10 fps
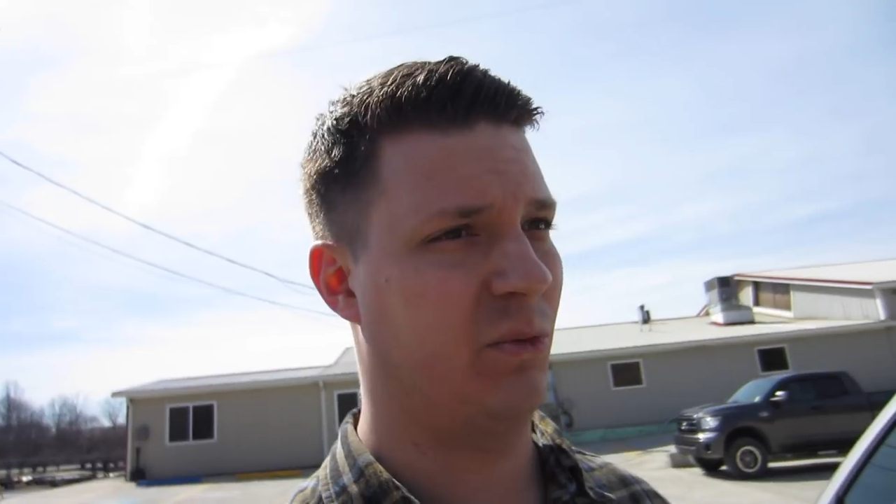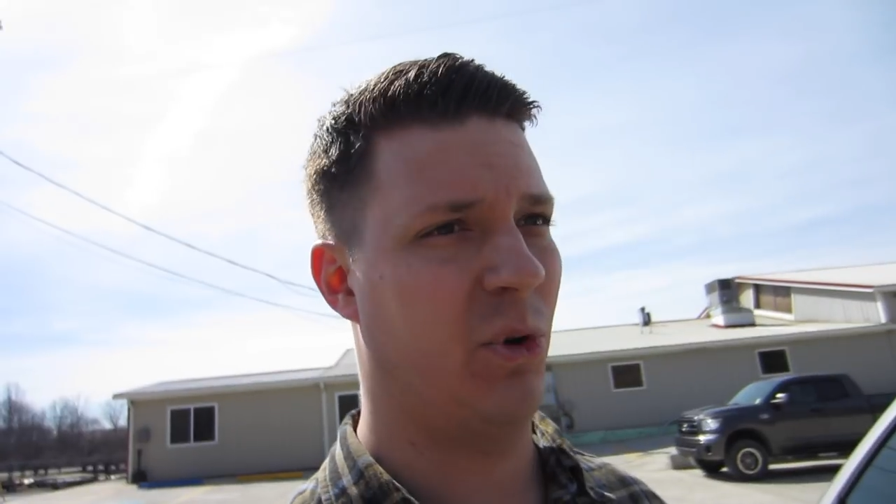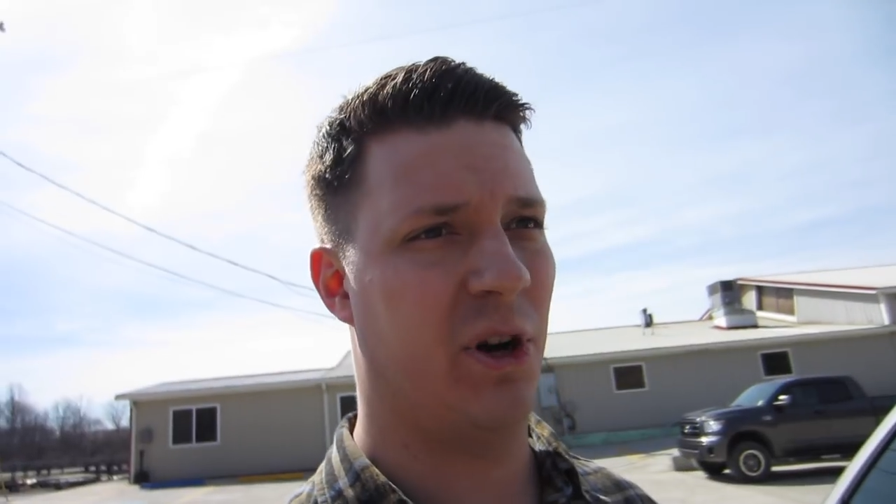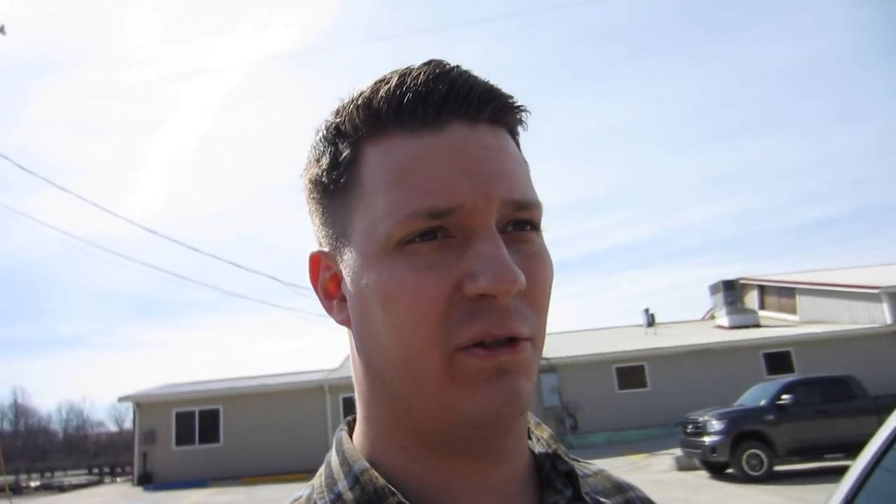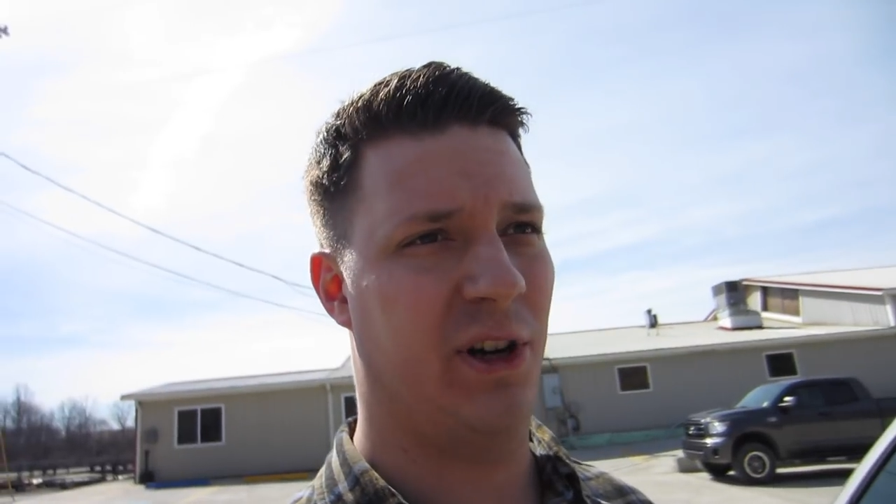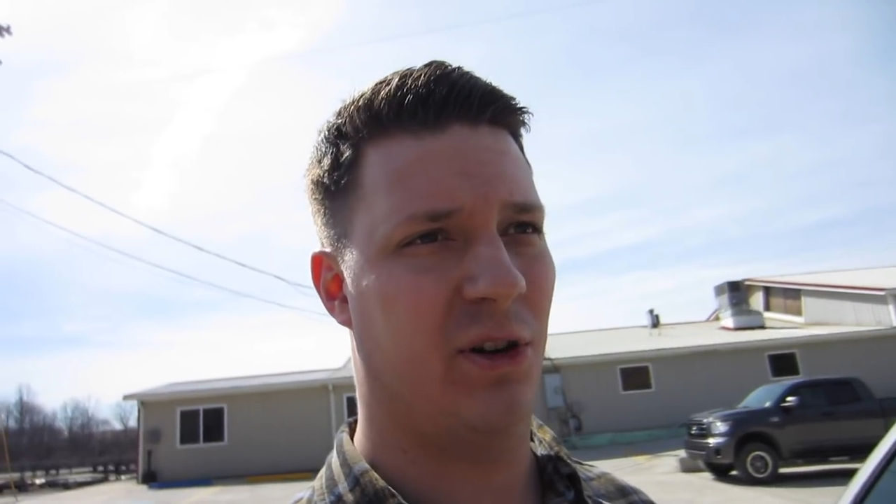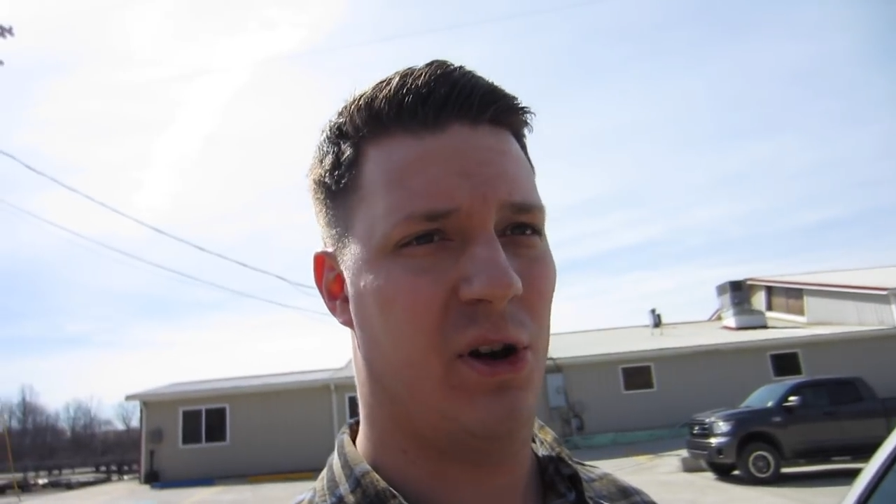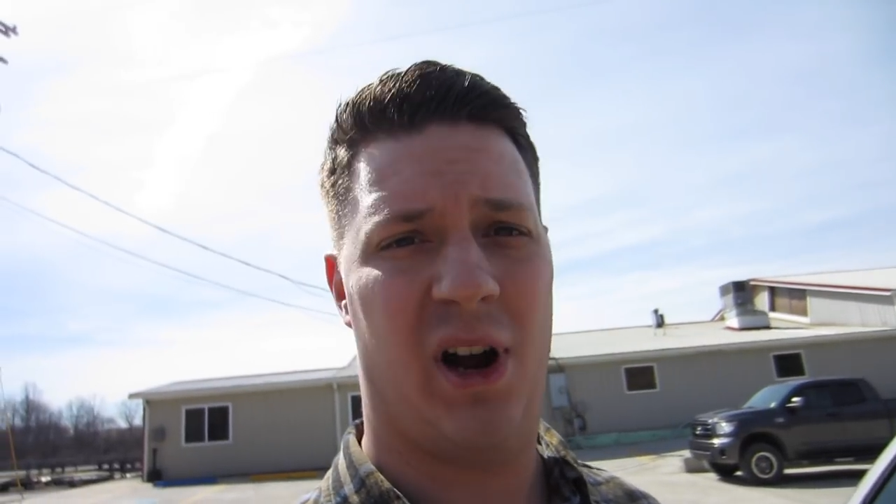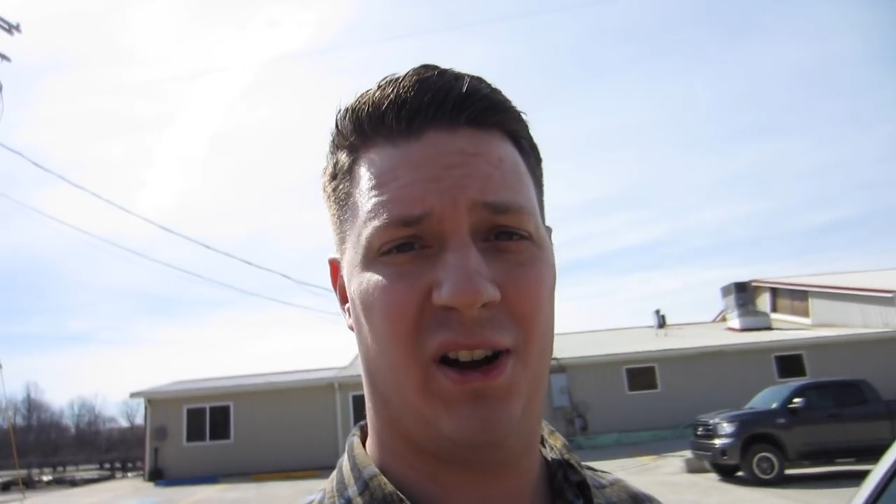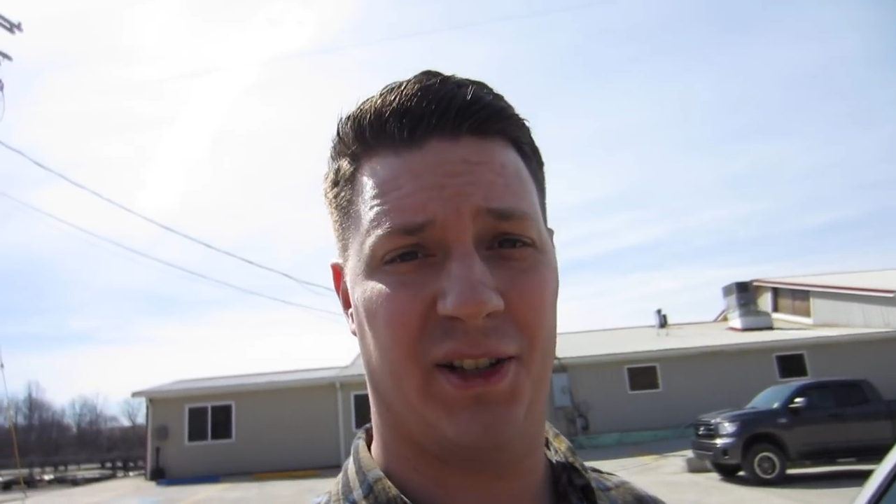One over here in
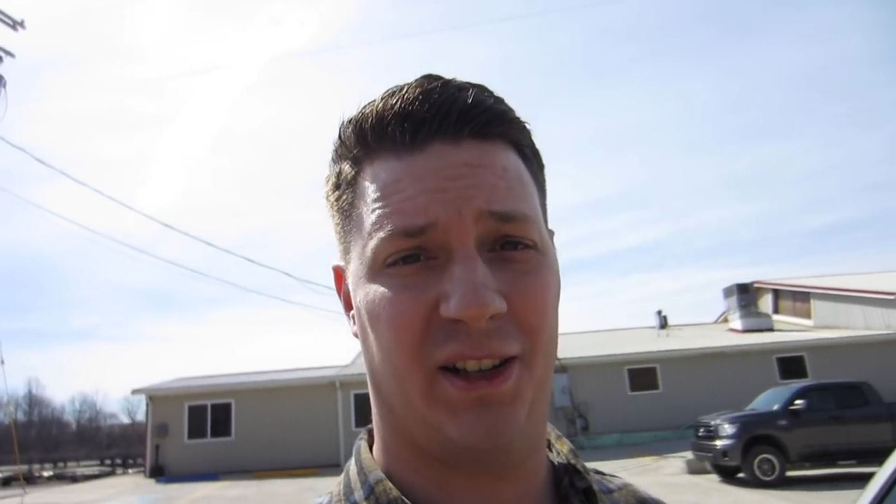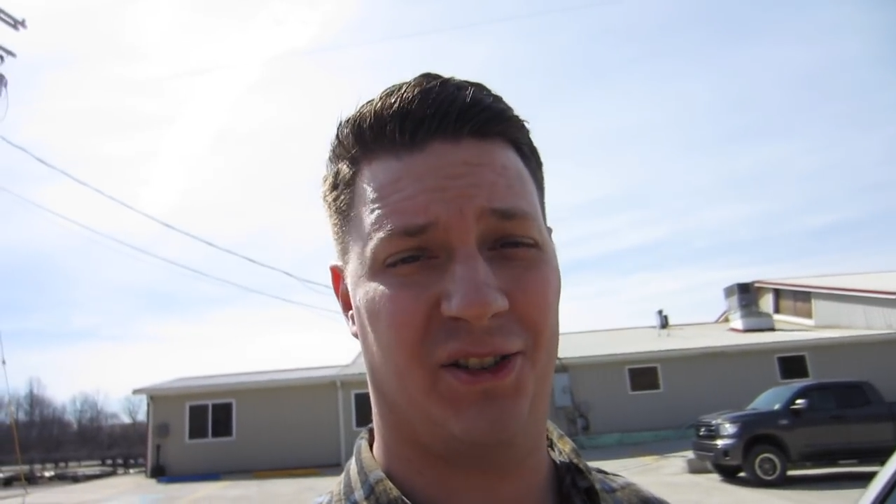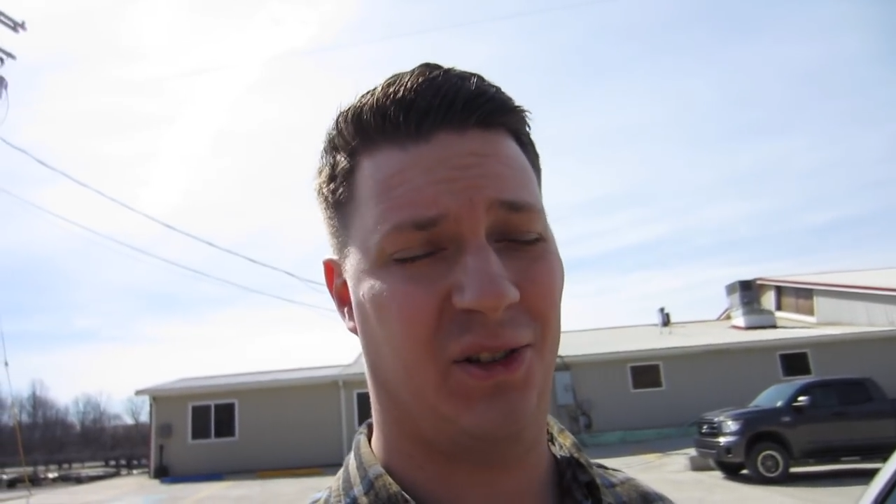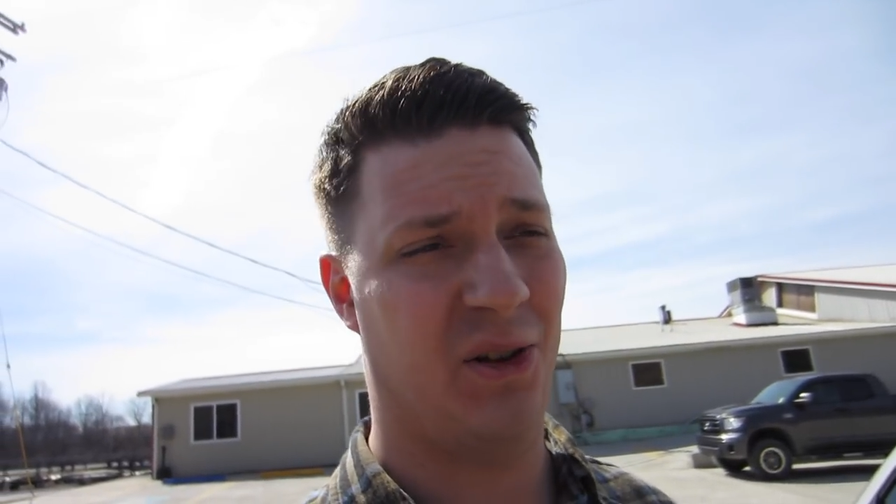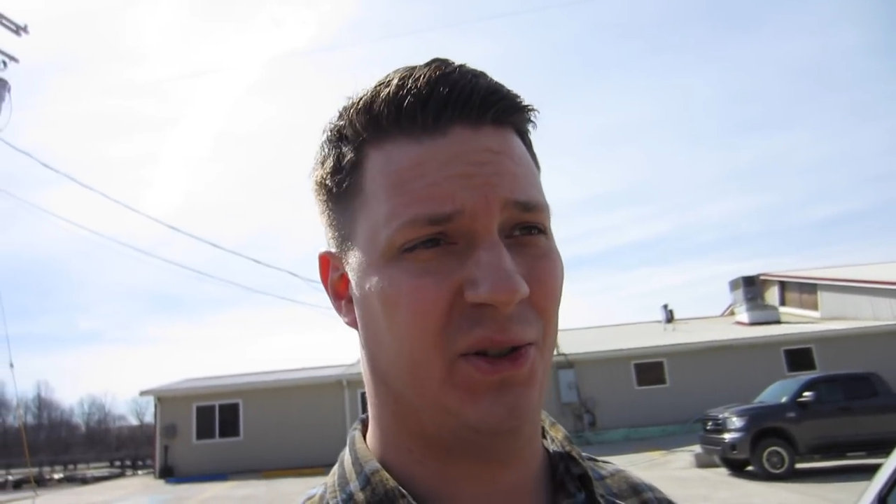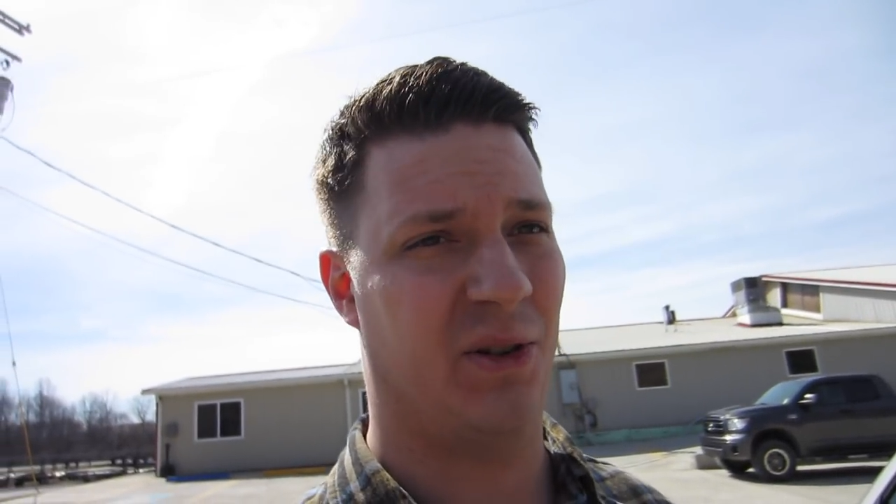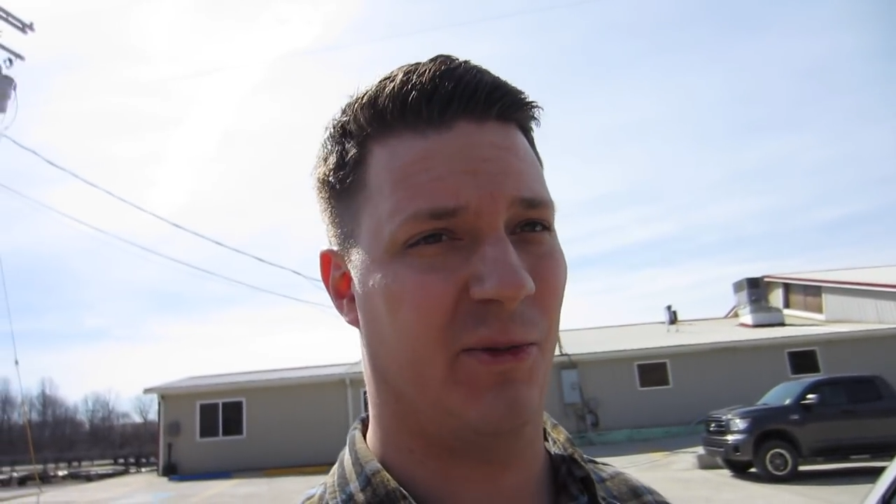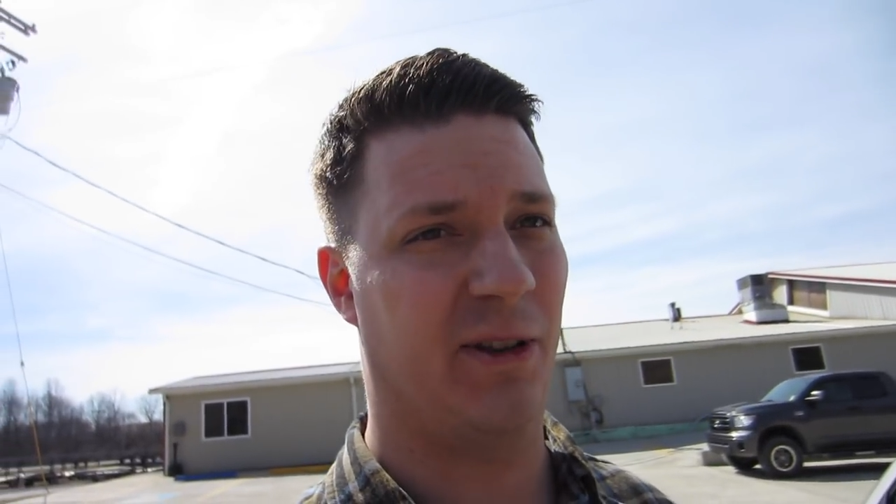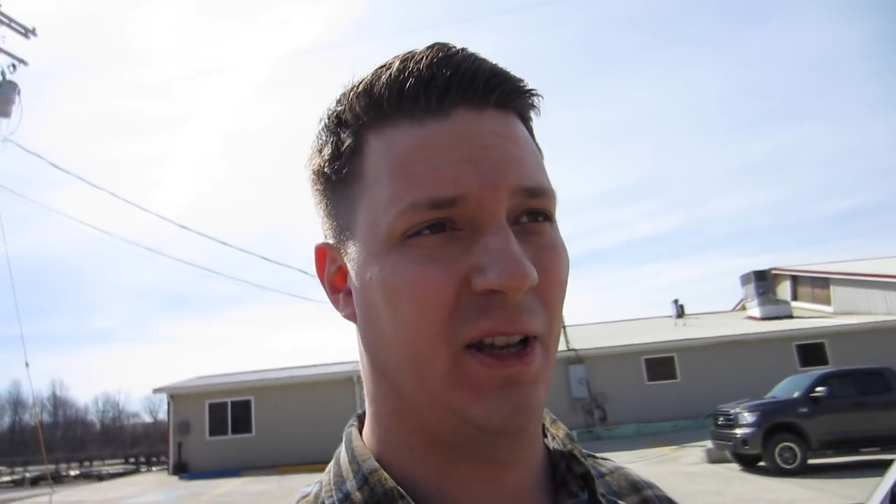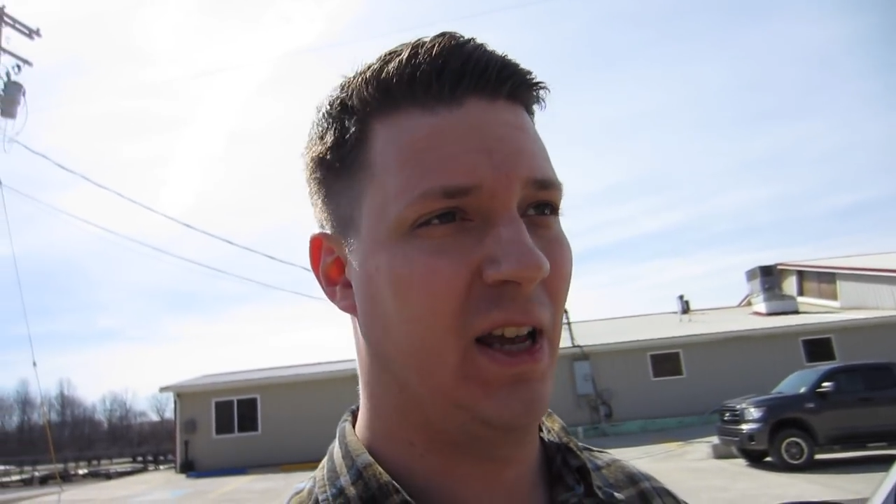Ohio is actually closer to me.